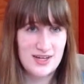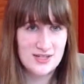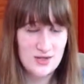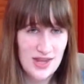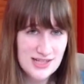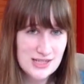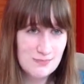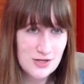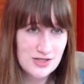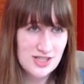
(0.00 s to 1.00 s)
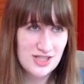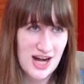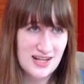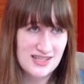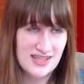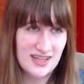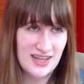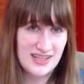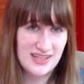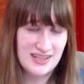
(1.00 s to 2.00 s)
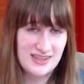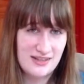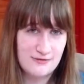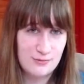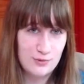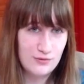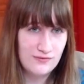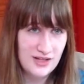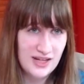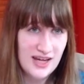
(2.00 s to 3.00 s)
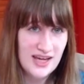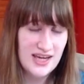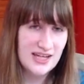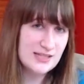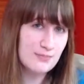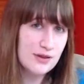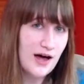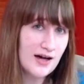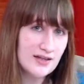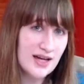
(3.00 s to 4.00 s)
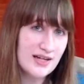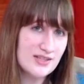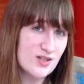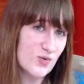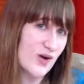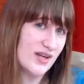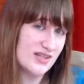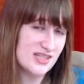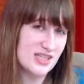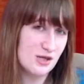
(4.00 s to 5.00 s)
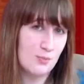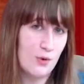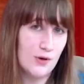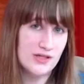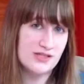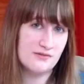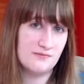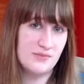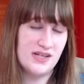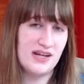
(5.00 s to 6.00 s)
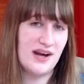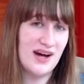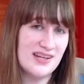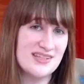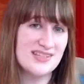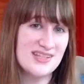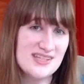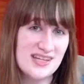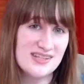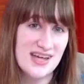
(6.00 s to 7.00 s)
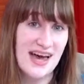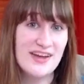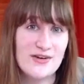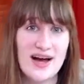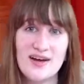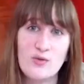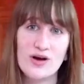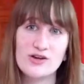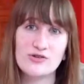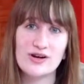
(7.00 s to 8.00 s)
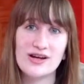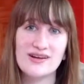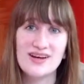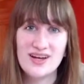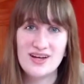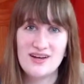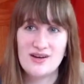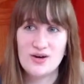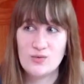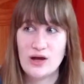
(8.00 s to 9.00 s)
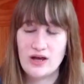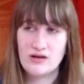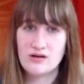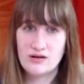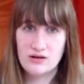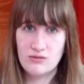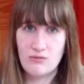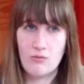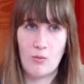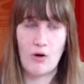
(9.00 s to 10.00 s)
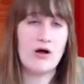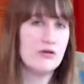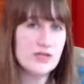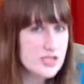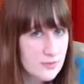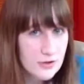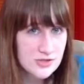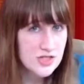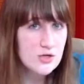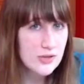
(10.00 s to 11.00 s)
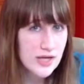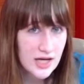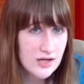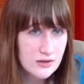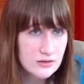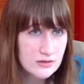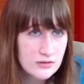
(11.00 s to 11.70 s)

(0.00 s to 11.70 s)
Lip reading: So that's the Percy Jackson and the Lightning Thief movie. Its plotline is horrendous to the point of being non-existent, and you're kind of wondering, wait, what are they supposed to do again?